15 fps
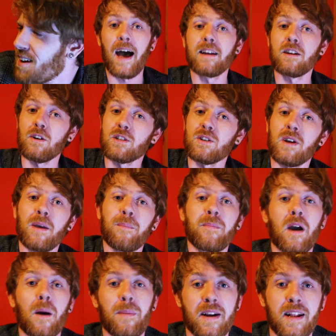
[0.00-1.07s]
And also hit
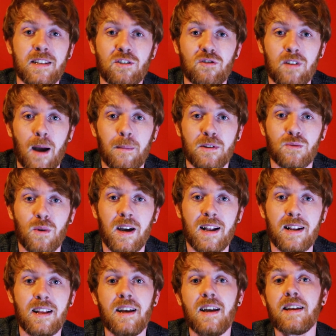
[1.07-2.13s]
me up on Instagram as
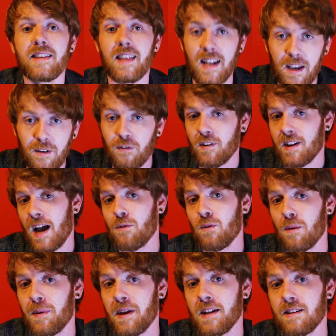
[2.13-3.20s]
well. The link for that
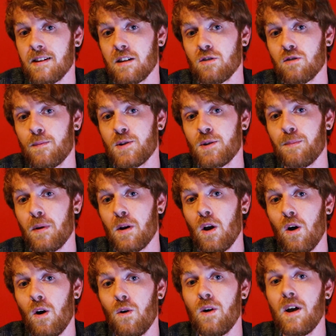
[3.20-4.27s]
will be in the description
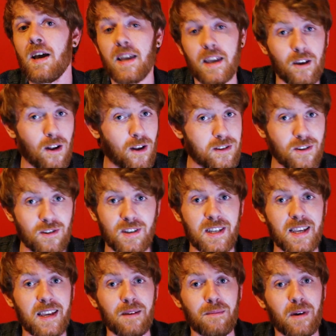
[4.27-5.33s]
below. You'll also
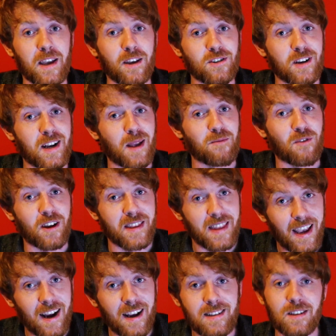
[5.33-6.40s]
see my username right
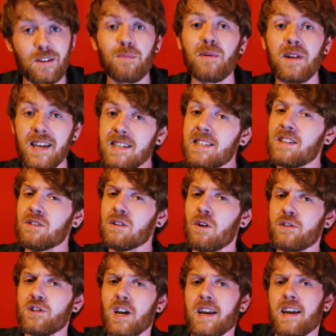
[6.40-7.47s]
there. So please do
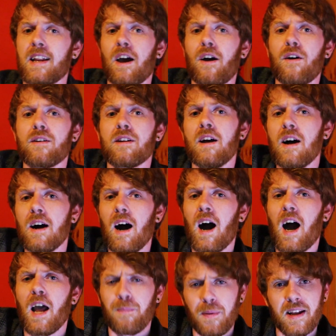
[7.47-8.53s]
go check it out.
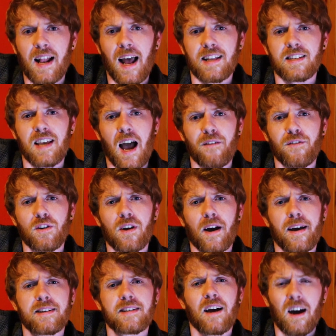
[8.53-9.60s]
I'd be glad to have you
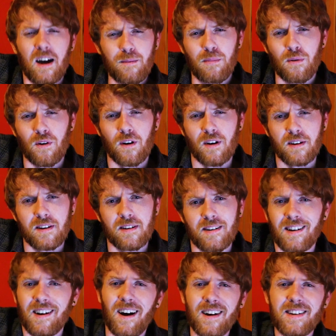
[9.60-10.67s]
guys on board.
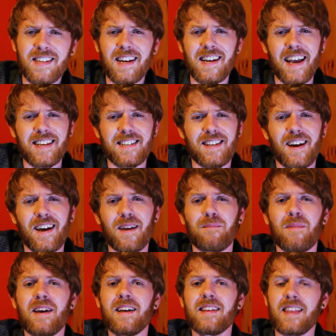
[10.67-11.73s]
Until next
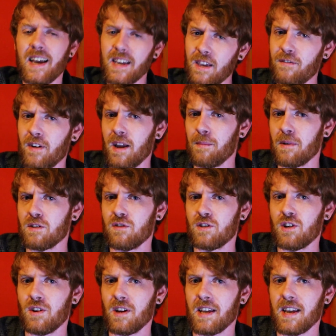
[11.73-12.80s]
time, thank you very much for
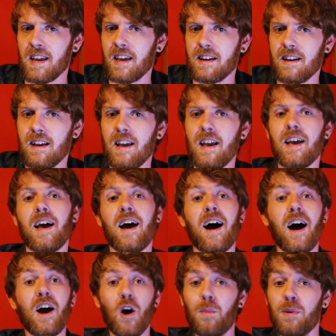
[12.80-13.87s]
tuning in.
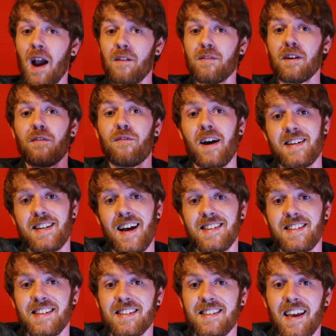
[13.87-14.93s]
I hope you're having a
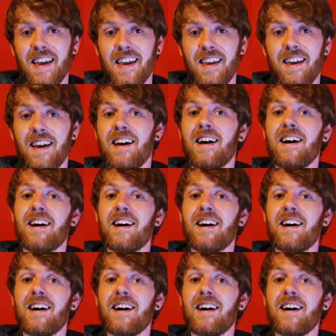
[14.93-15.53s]
fantastic day.